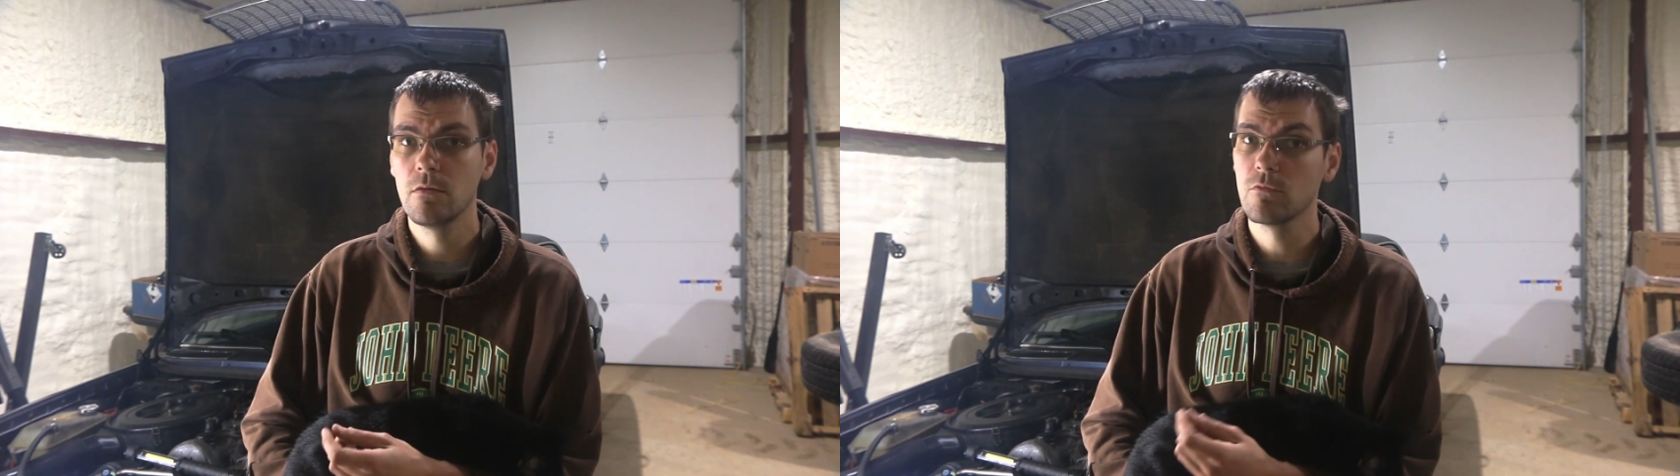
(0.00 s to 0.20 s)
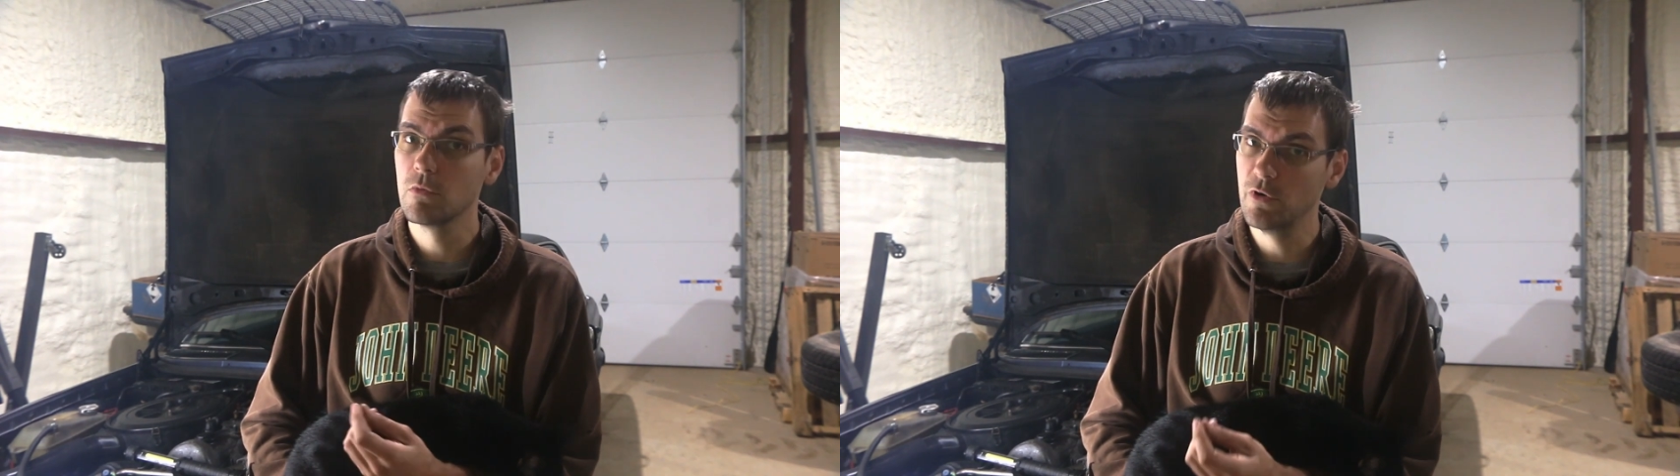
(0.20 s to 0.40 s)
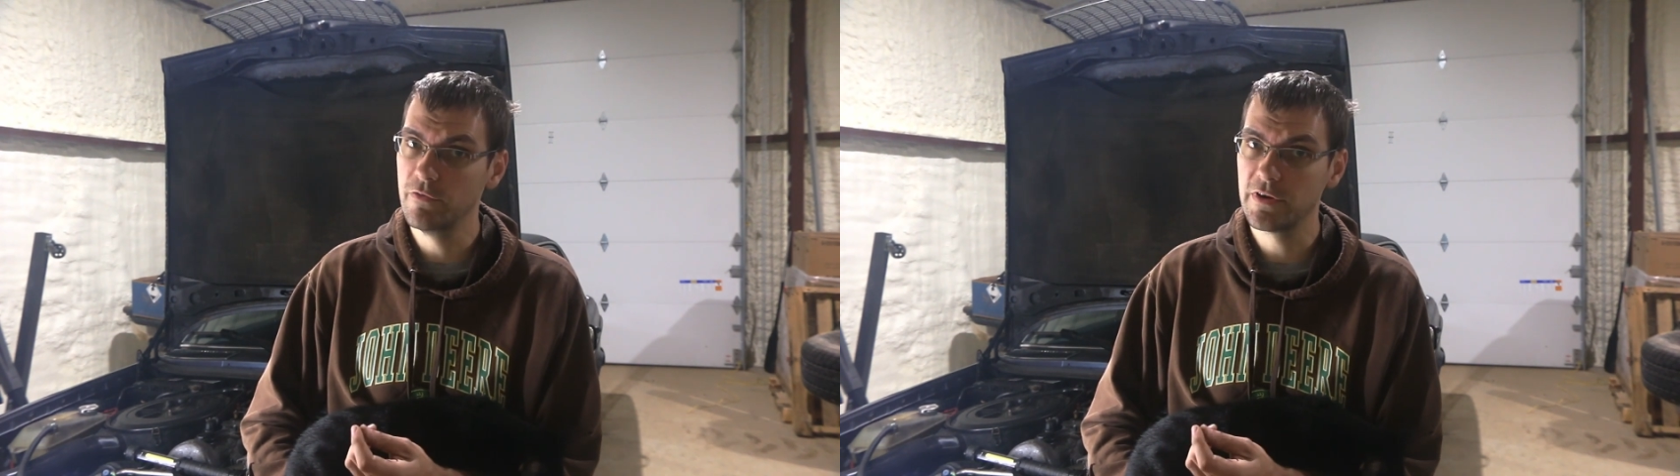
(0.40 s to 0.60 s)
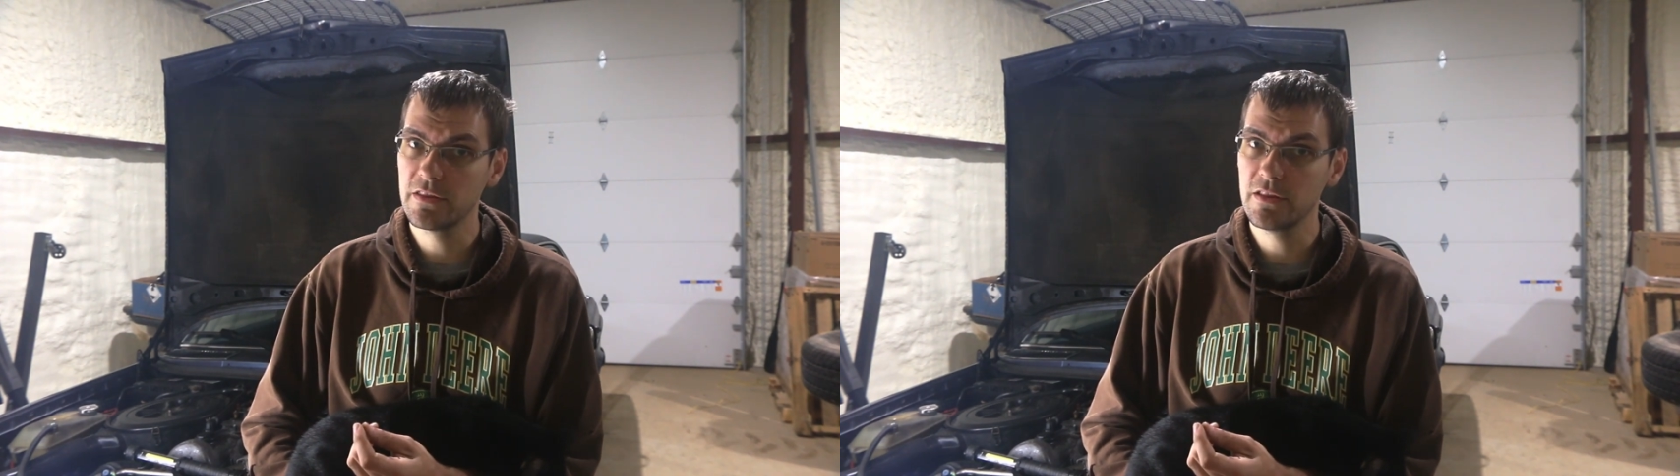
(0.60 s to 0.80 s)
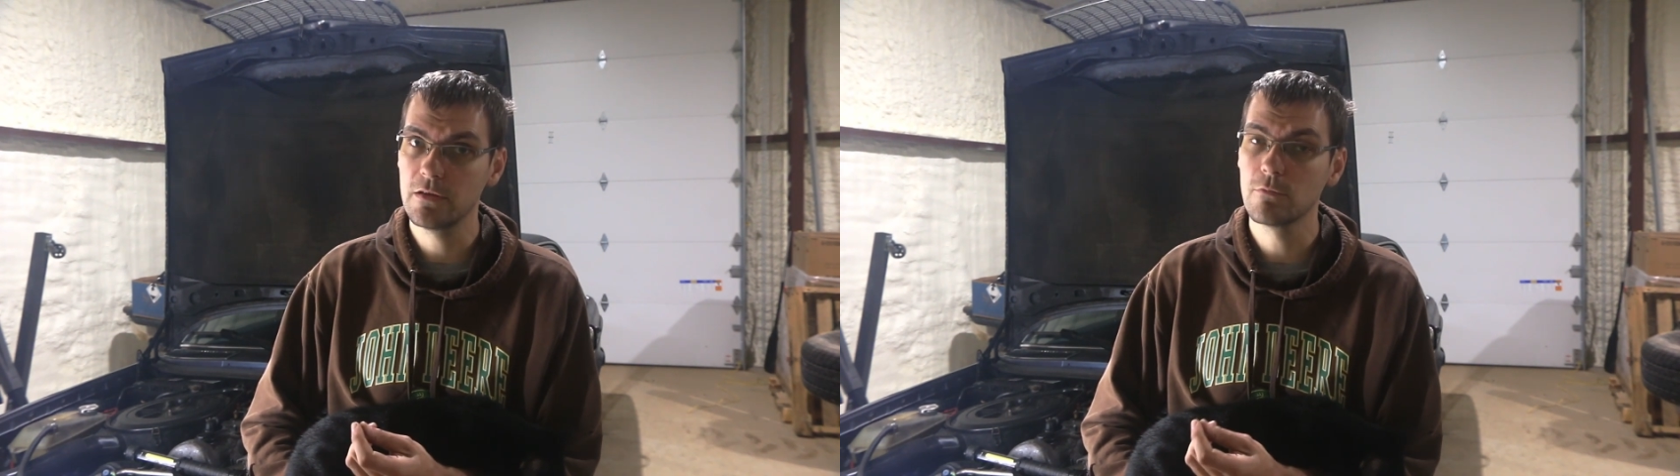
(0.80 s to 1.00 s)

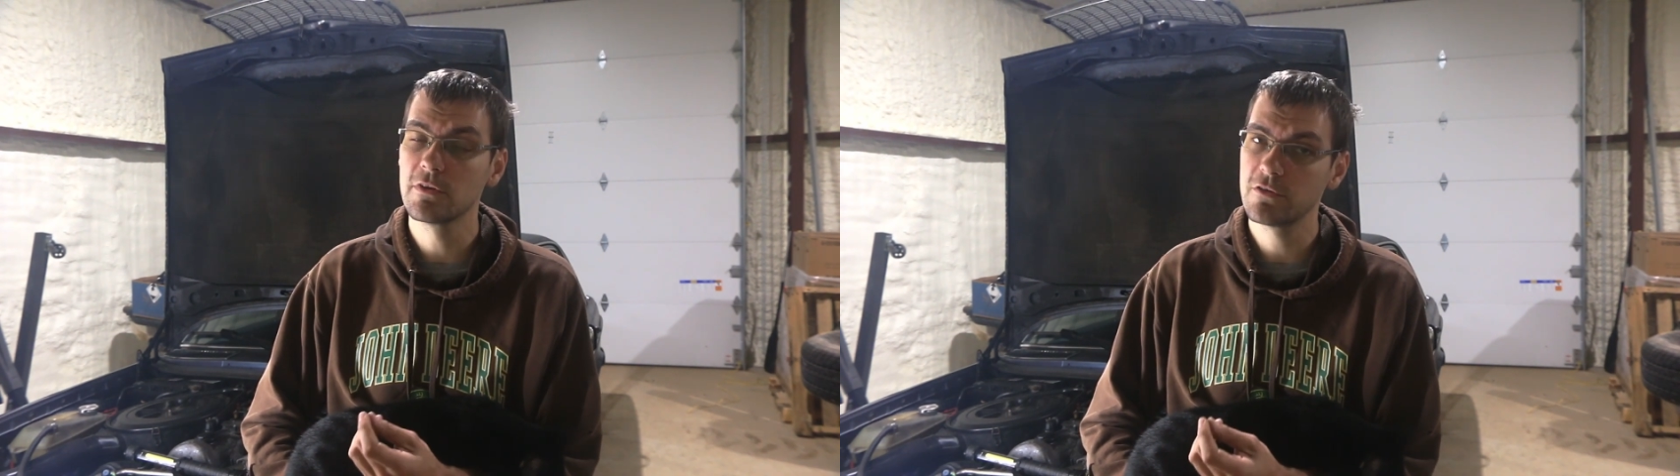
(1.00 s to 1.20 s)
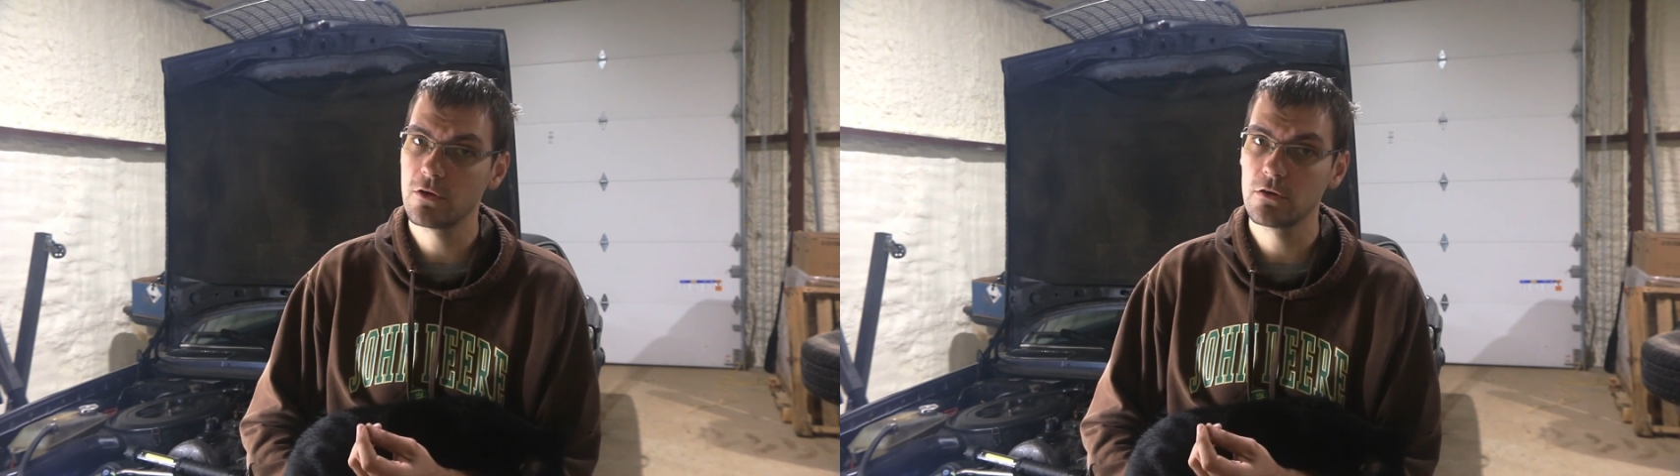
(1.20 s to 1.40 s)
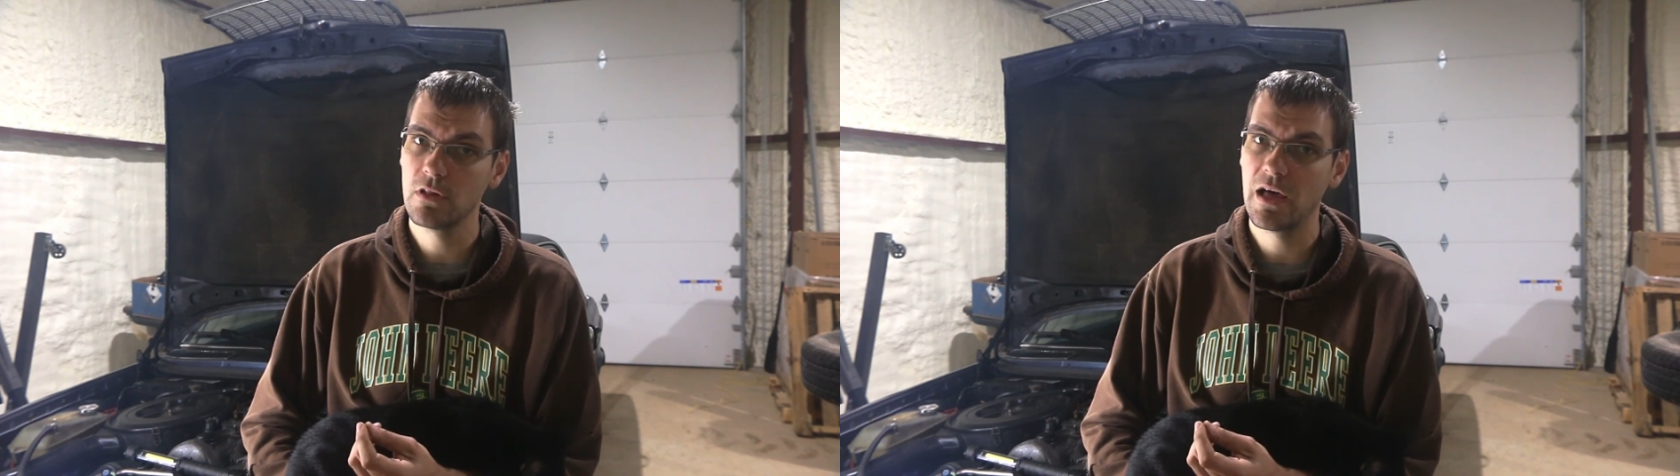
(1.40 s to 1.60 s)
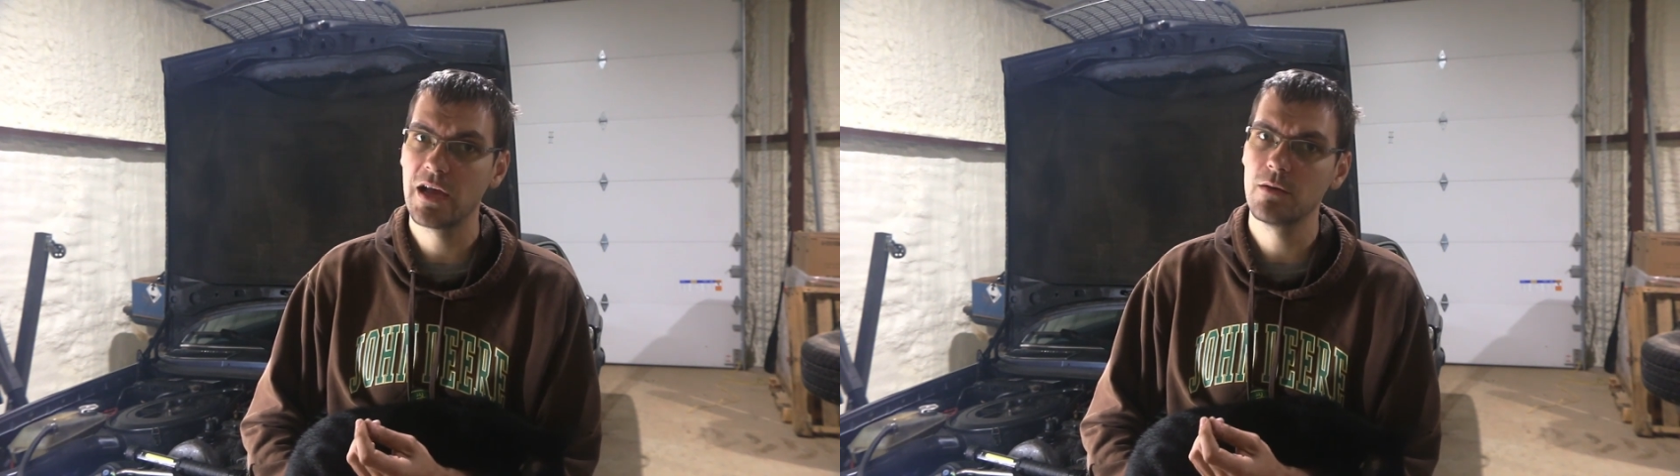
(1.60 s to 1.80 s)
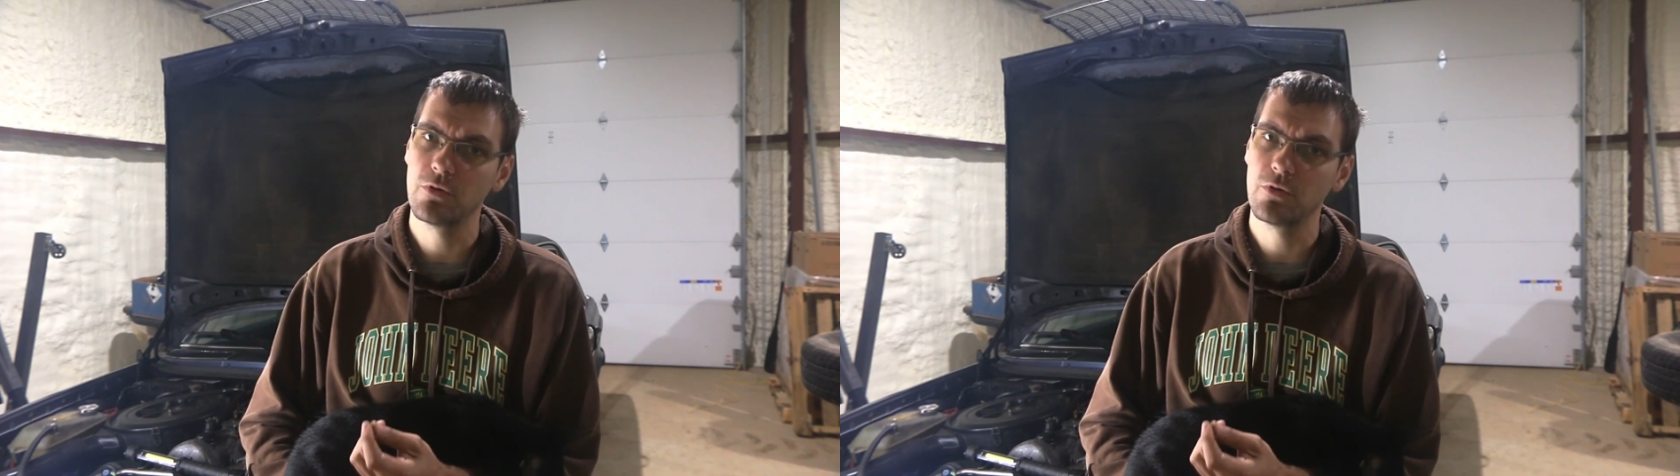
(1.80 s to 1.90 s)
removing the return line,